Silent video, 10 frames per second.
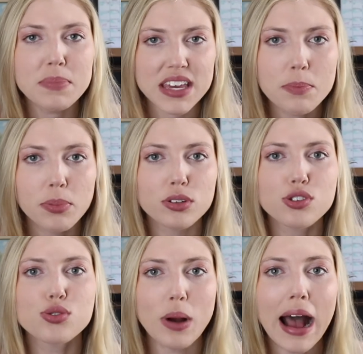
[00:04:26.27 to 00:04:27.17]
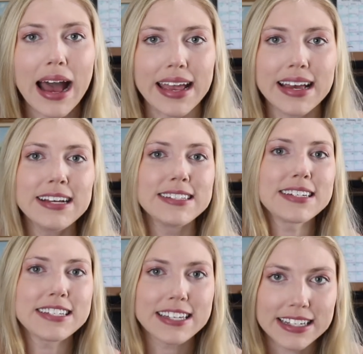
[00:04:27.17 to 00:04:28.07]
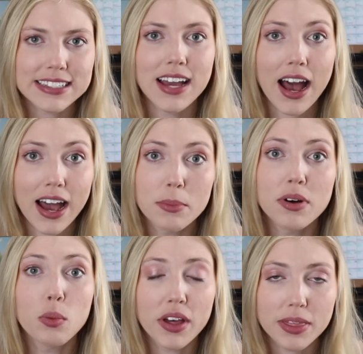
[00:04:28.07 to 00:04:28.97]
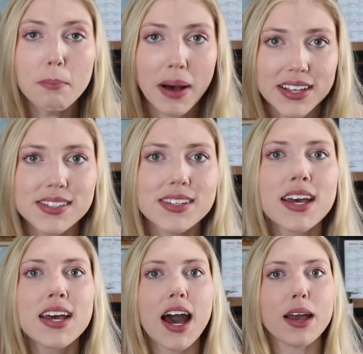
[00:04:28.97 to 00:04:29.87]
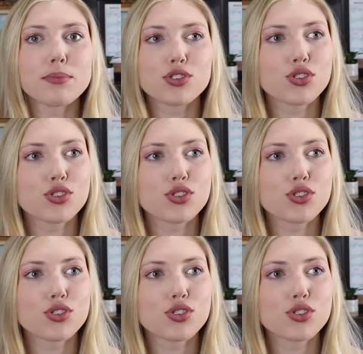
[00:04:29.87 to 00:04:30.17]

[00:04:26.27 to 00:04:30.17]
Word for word: people try to get time with Musk. I'm